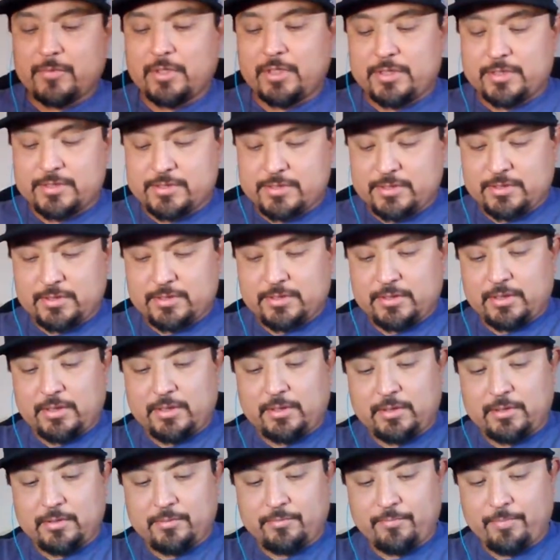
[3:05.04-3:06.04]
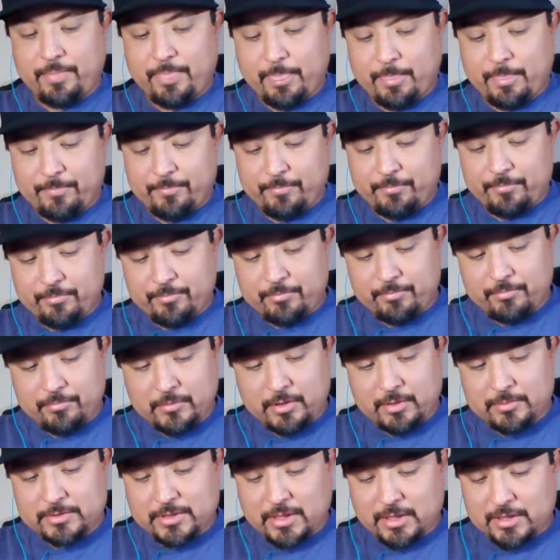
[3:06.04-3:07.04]
and this is
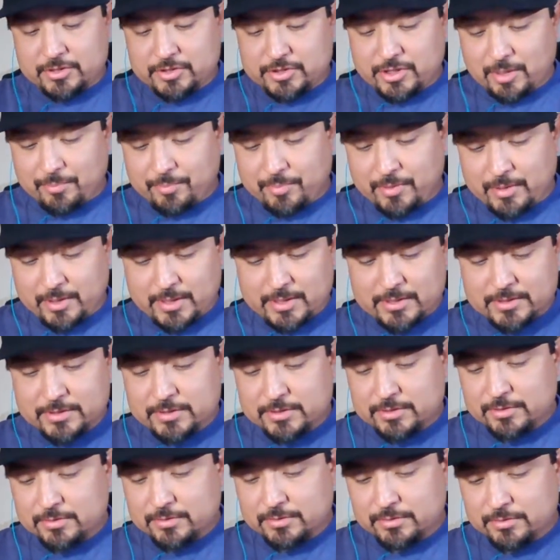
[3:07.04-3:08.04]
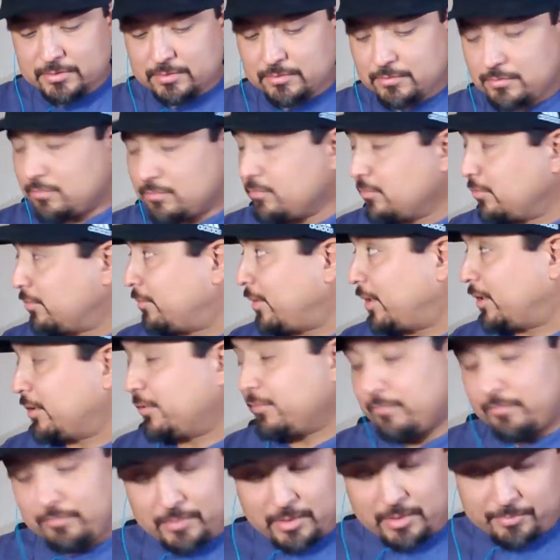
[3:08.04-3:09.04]
comes out of JPS. Oh,
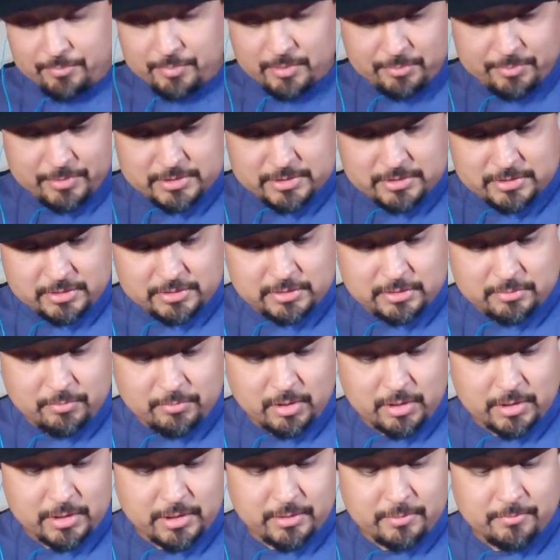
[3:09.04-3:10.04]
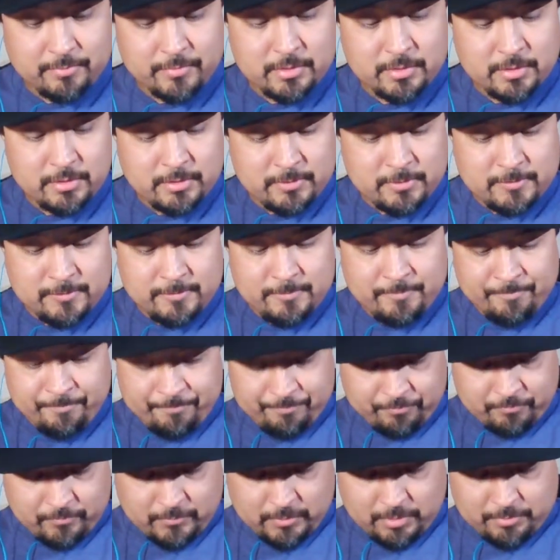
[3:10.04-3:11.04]
my puppy's out there barking.
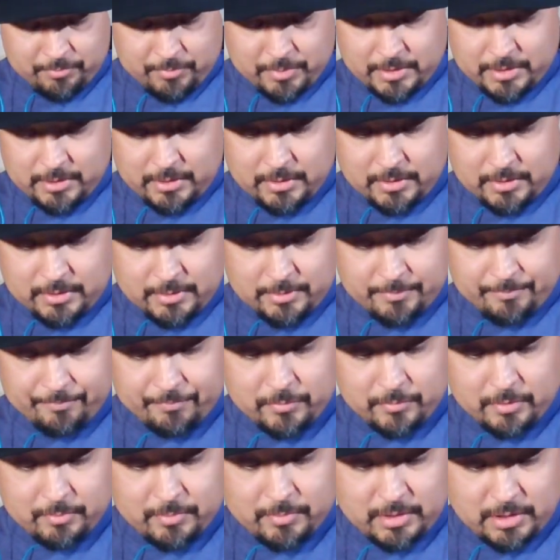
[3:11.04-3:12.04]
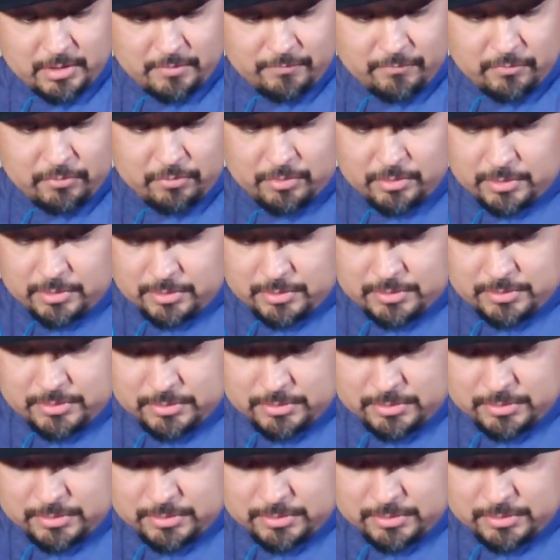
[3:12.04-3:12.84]
But let me give you let's